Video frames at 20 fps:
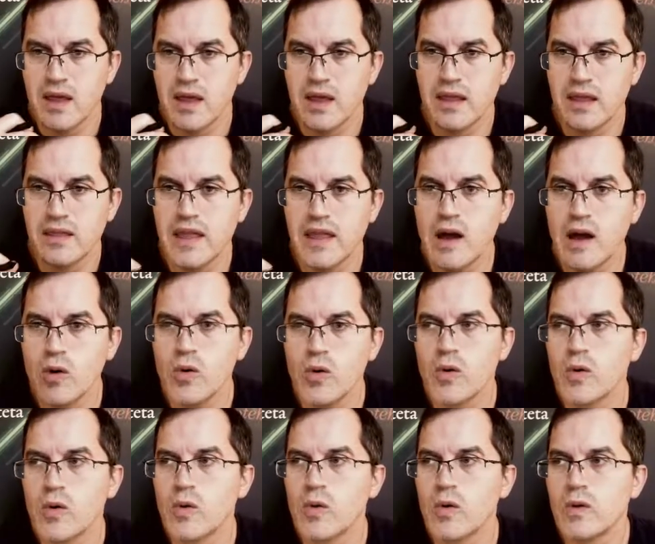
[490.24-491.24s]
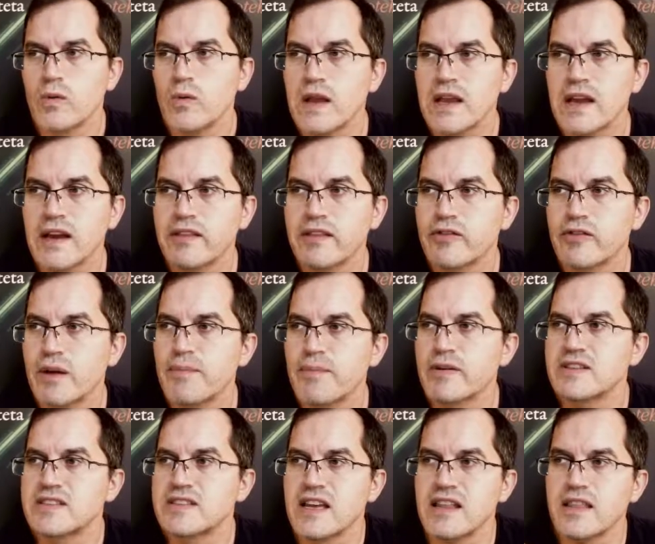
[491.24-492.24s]
Now, we can
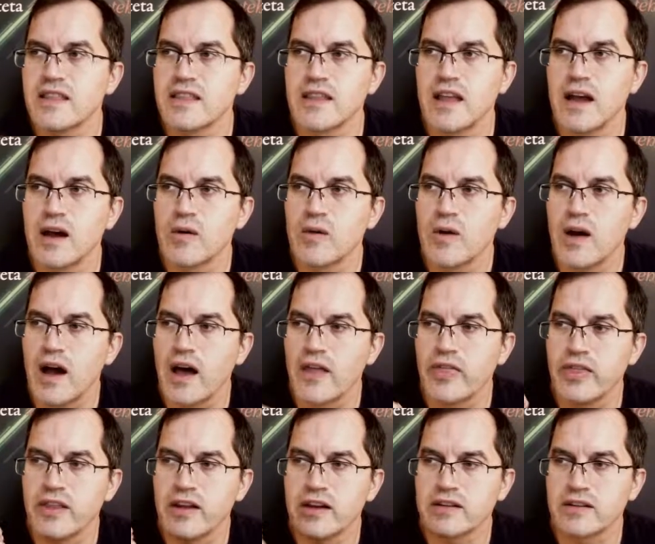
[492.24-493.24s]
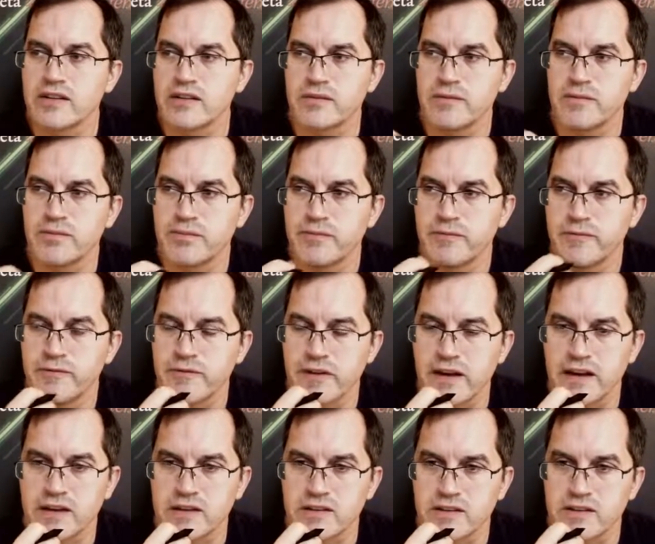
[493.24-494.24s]
represent now another
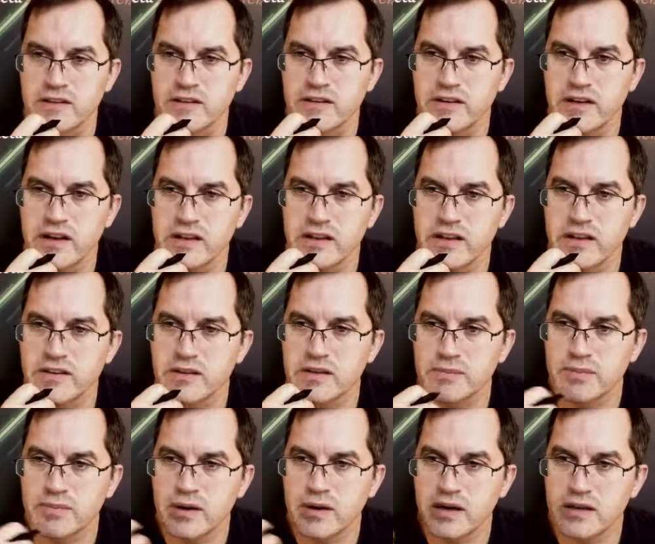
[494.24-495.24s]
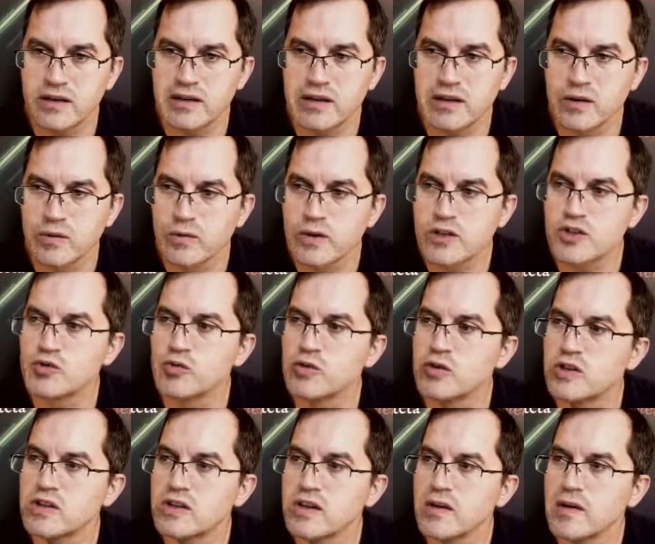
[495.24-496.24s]
factor or another part which
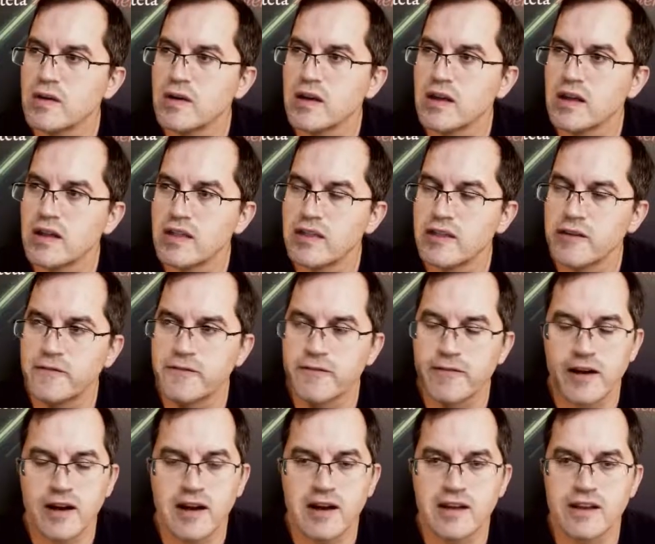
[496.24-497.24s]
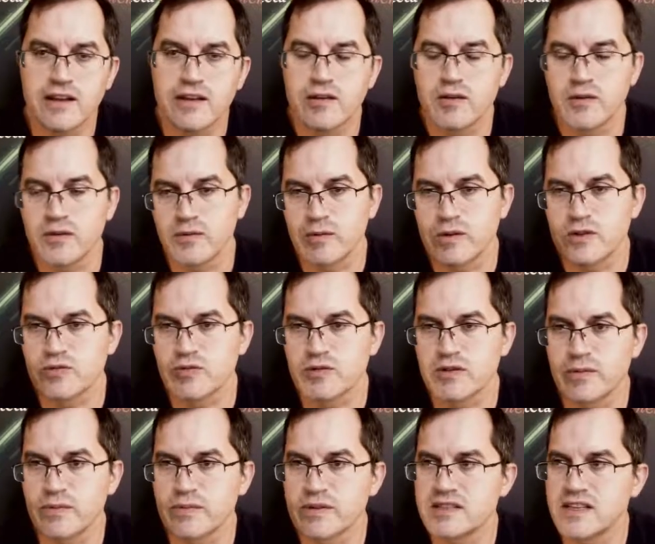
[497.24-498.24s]
would define or which would
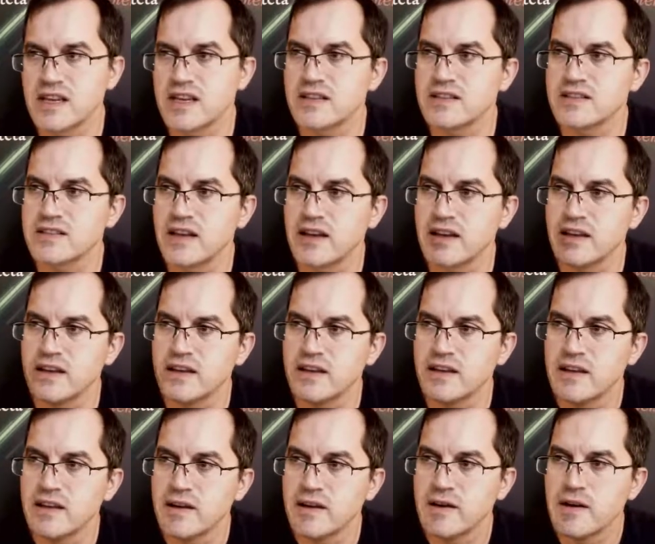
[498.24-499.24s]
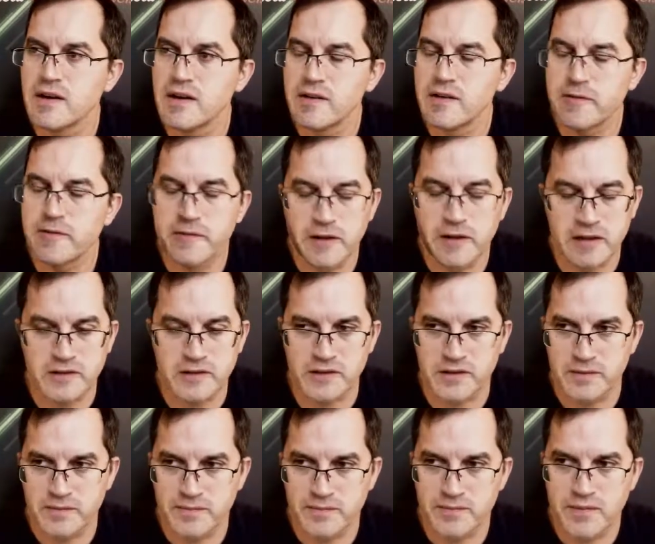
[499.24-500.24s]
represent a filter.
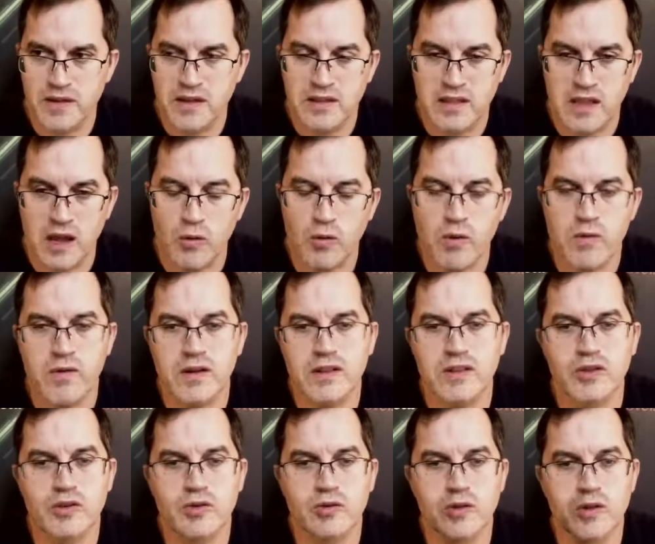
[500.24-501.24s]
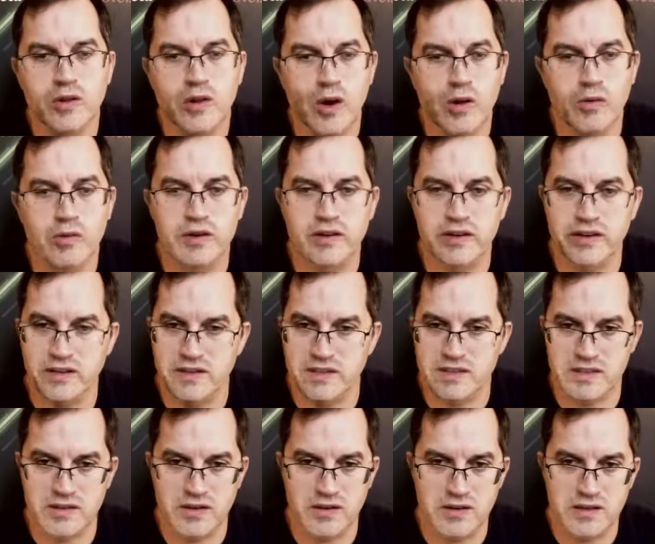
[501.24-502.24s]
Now we want to lower this
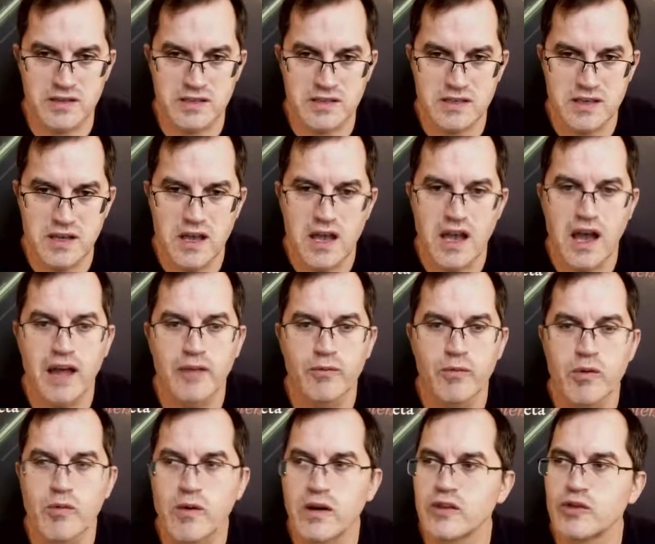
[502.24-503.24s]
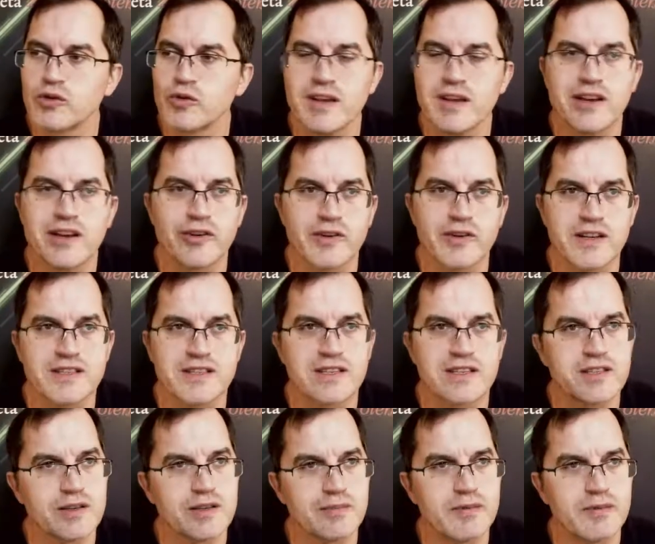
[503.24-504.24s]
noise and we want to increase the
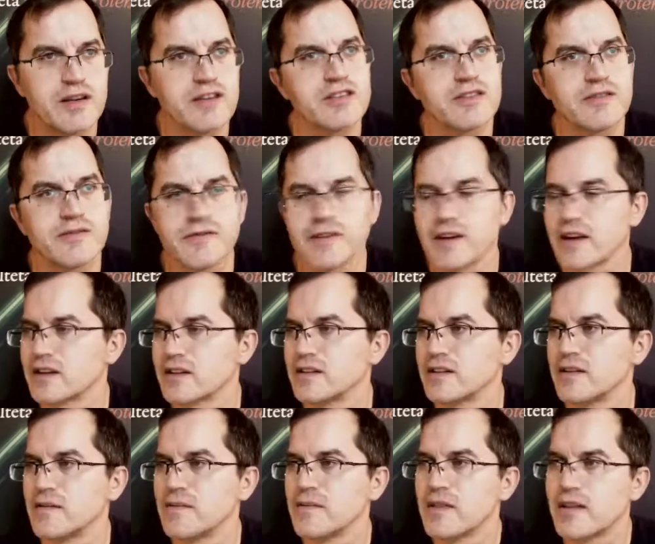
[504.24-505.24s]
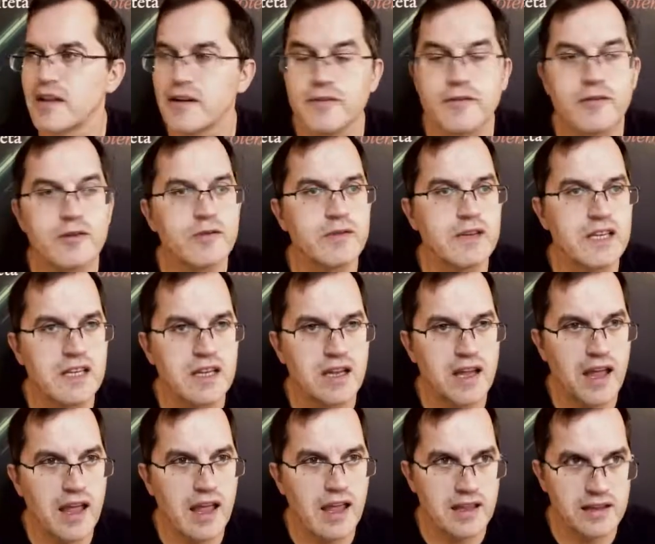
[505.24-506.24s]
suppression factor. Therefore, we
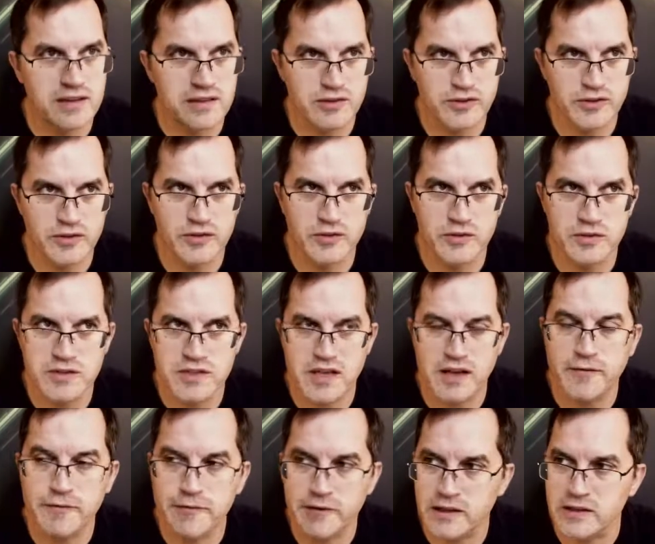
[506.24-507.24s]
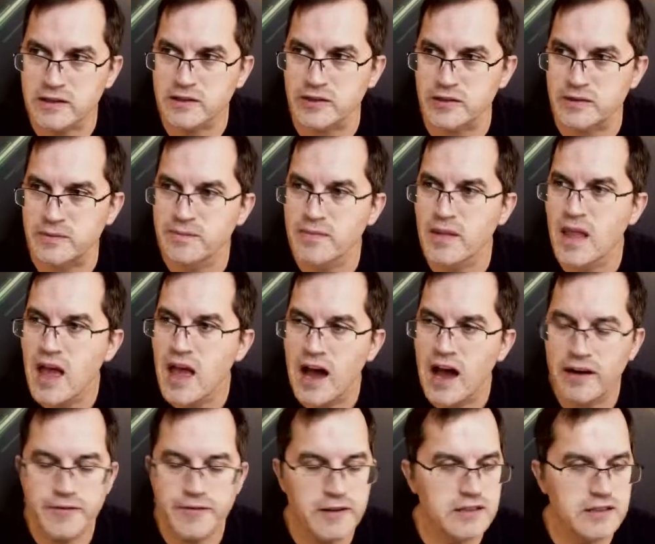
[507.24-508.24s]
introduce a filter. A
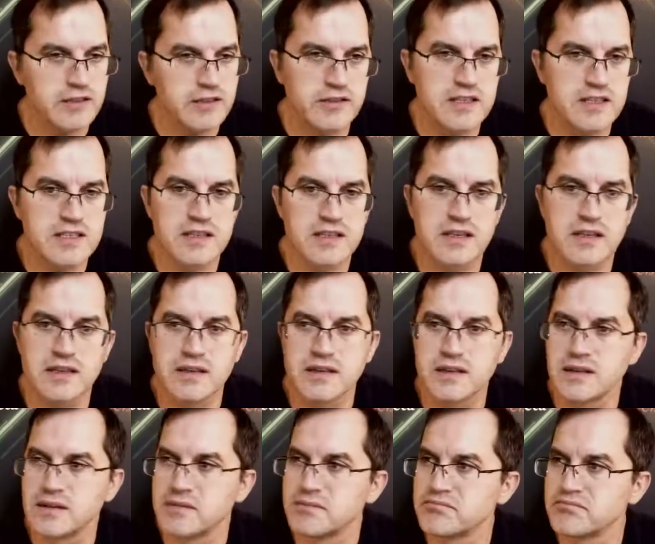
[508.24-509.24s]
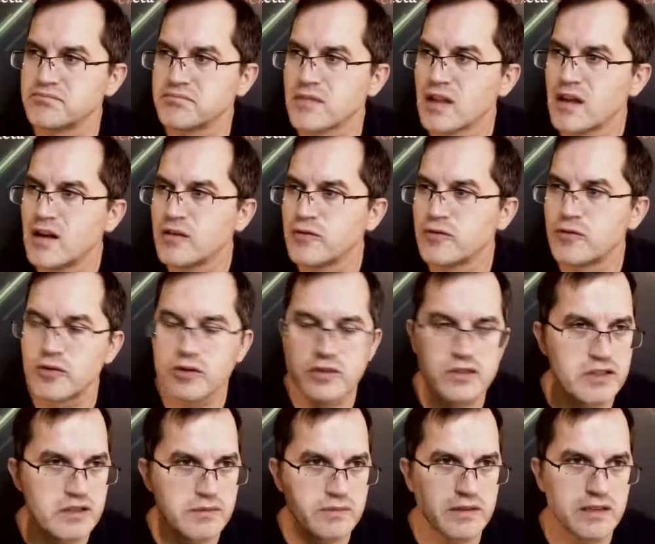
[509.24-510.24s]
filter is a
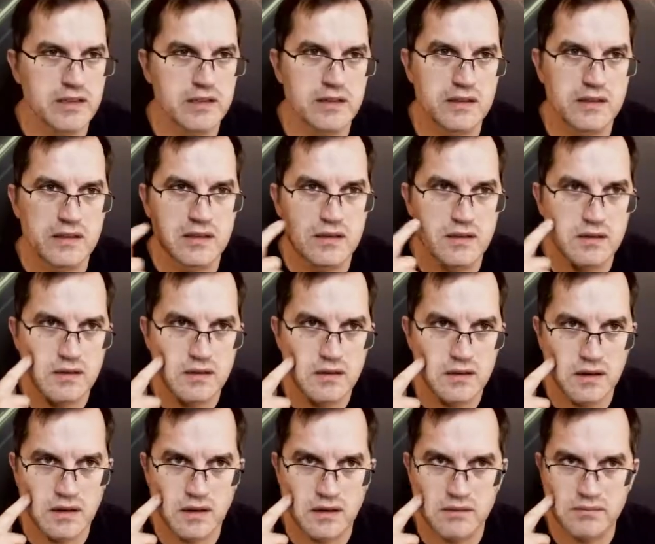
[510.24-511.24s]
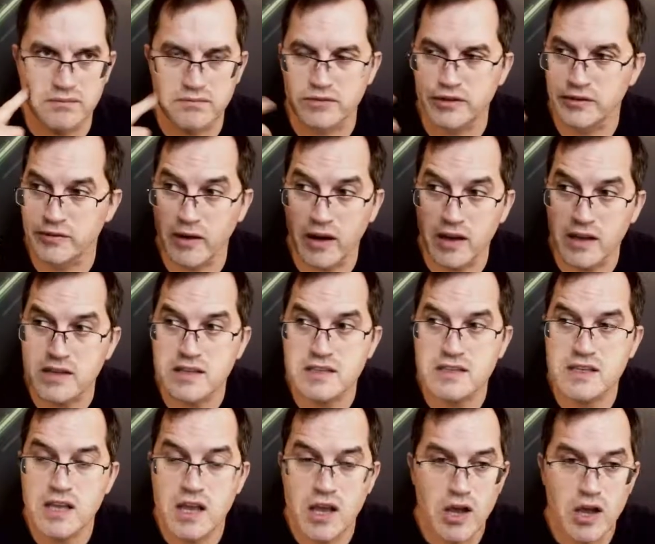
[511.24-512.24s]
4-terminal
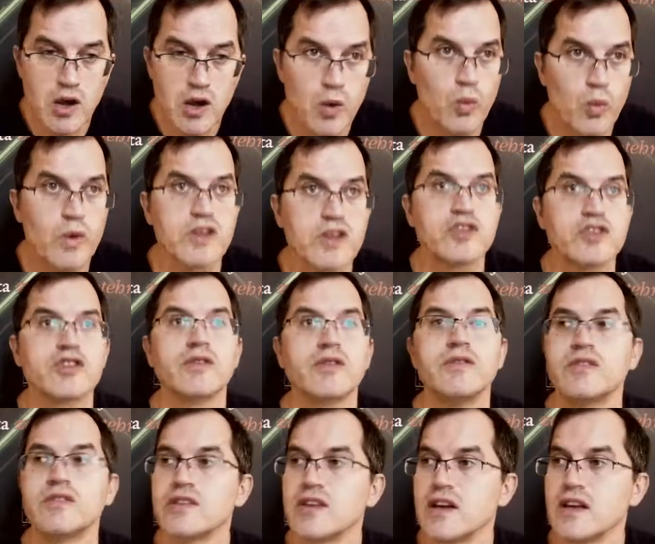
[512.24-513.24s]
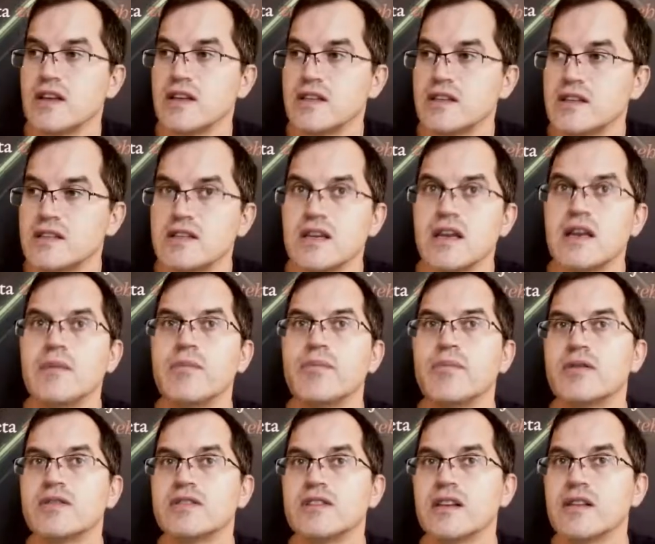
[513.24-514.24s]
device which contains
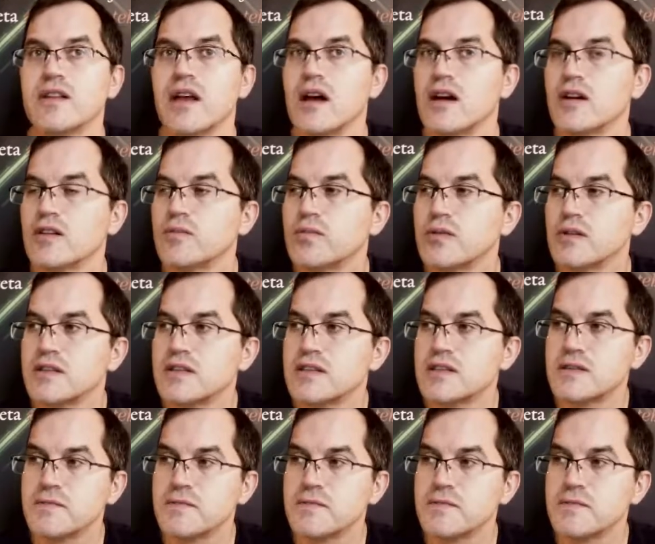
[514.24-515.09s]
inputs and outputs,